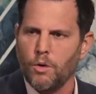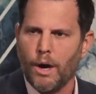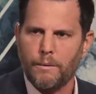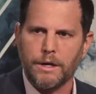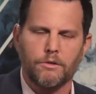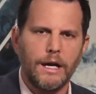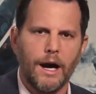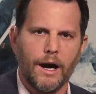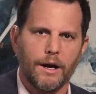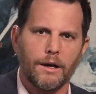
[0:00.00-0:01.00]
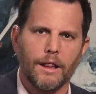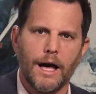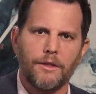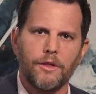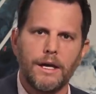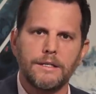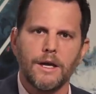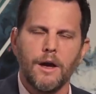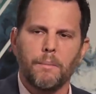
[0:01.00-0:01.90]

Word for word: who I would agree on a lot of things,